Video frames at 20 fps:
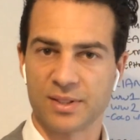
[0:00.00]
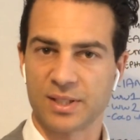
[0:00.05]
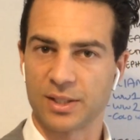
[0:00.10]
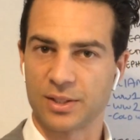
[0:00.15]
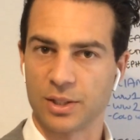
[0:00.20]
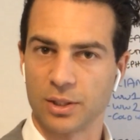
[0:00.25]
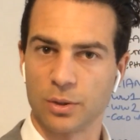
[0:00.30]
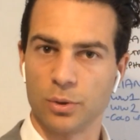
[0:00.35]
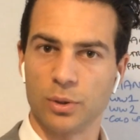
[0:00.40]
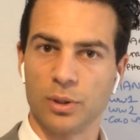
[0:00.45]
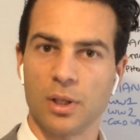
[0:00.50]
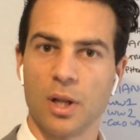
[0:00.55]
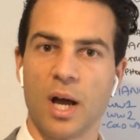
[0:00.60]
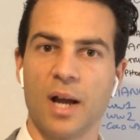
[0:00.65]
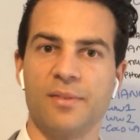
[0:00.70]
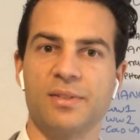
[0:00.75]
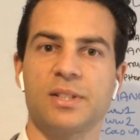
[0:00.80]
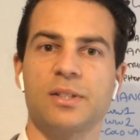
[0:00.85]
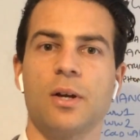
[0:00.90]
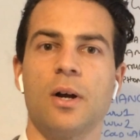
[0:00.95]
such a good
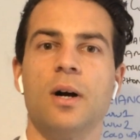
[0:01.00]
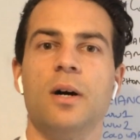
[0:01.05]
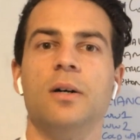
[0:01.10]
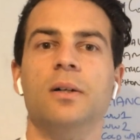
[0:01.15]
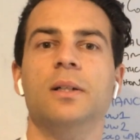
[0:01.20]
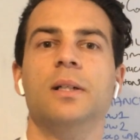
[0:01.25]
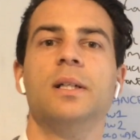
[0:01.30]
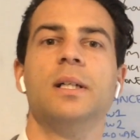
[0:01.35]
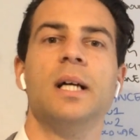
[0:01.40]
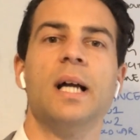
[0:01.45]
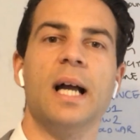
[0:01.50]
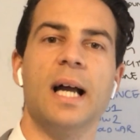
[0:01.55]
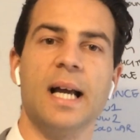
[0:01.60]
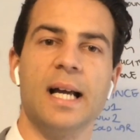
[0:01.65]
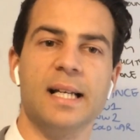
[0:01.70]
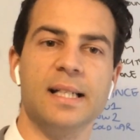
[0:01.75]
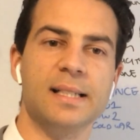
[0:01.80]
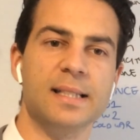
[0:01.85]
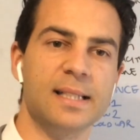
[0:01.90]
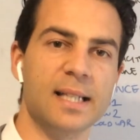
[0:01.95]
lifestyle
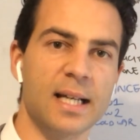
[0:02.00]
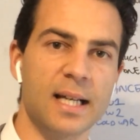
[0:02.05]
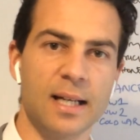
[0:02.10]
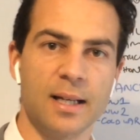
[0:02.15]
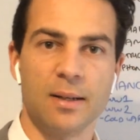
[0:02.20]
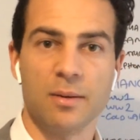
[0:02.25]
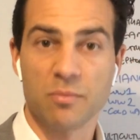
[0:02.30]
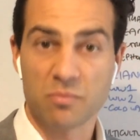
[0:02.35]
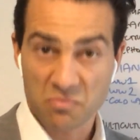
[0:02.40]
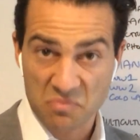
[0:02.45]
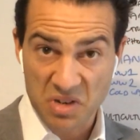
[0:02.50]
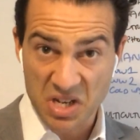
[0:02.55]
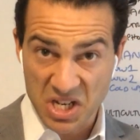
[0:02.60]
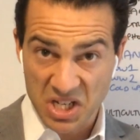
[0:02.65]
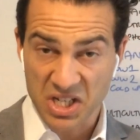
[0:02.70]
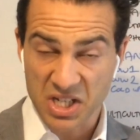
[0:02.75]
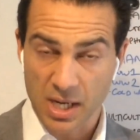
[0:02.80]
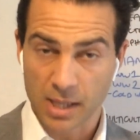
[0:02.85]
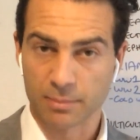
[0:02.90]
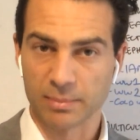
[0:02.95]
and
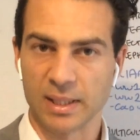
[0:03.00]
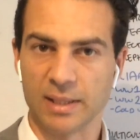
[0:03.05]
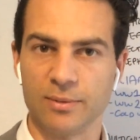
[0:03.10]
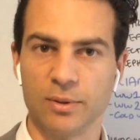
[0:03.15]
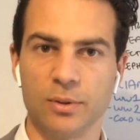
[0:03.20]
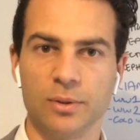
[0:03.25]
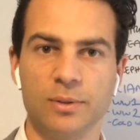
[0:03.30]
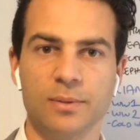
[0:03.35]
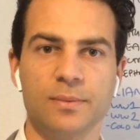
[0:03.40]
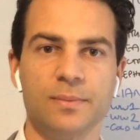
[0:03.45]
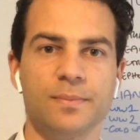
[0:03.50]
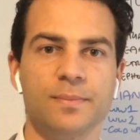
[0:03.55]
income level?